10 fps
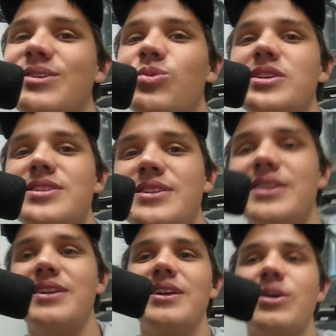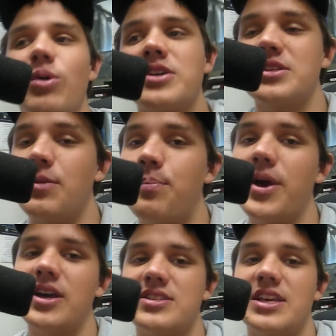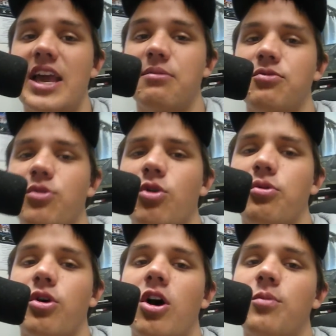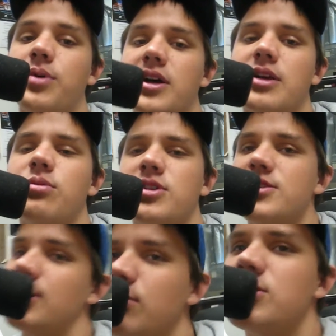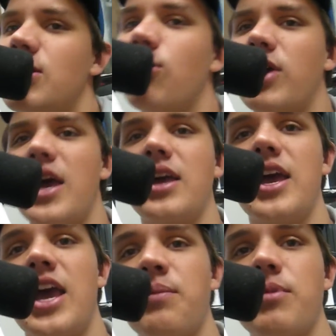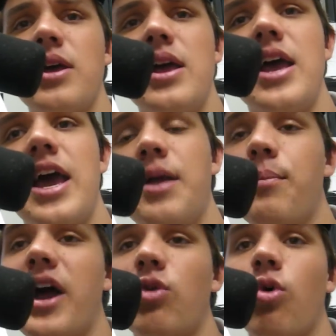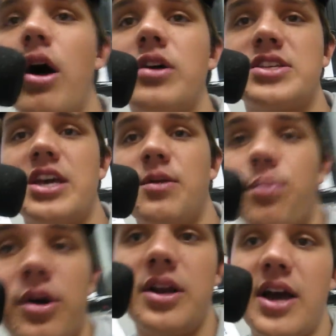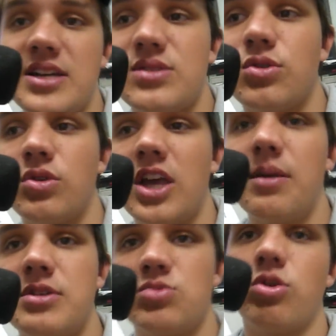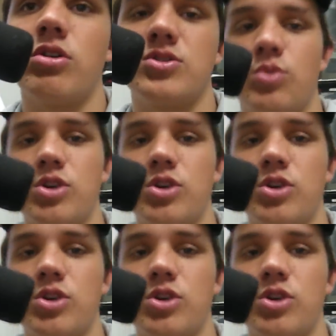wasn't the biggest game overall, but it was an okay game. And Mike Wallace had a pretty nice little game as well as